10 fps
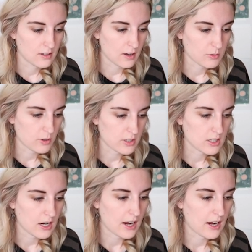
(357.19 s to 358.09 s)
I'm going
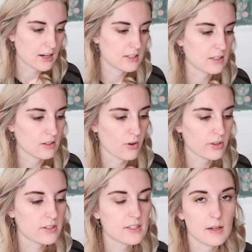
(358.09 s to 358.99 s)
to add
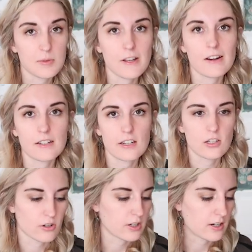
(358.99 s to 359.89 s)
all the steps that I need
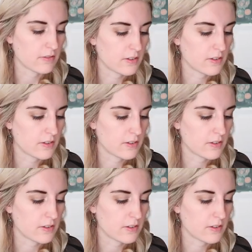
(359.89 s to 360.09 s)
to create a